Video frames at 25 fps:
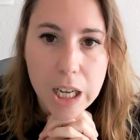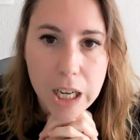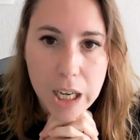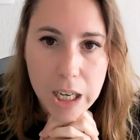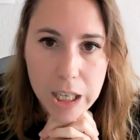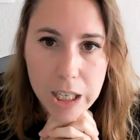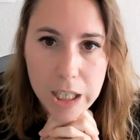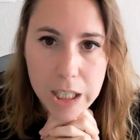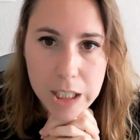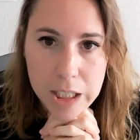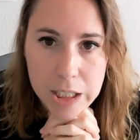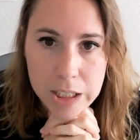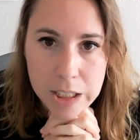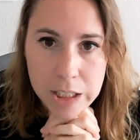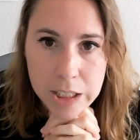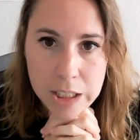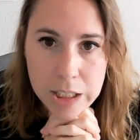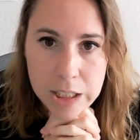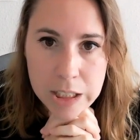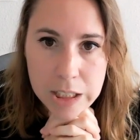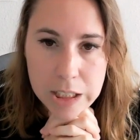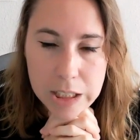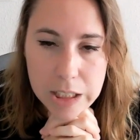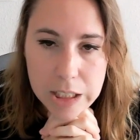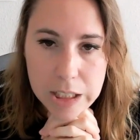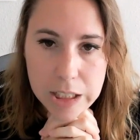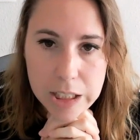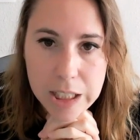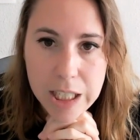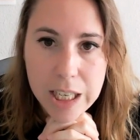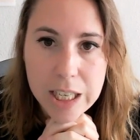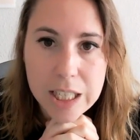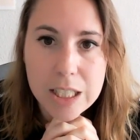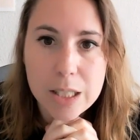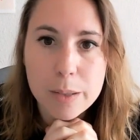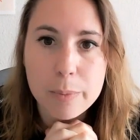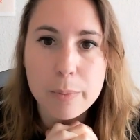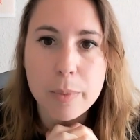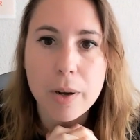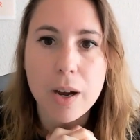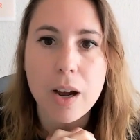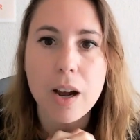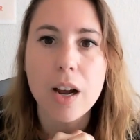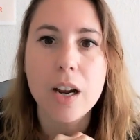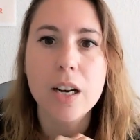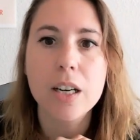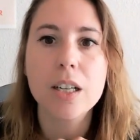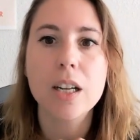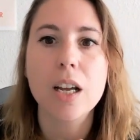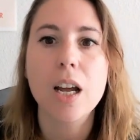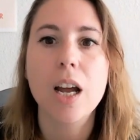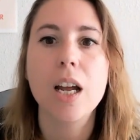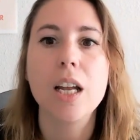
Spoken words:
And SenseSpark,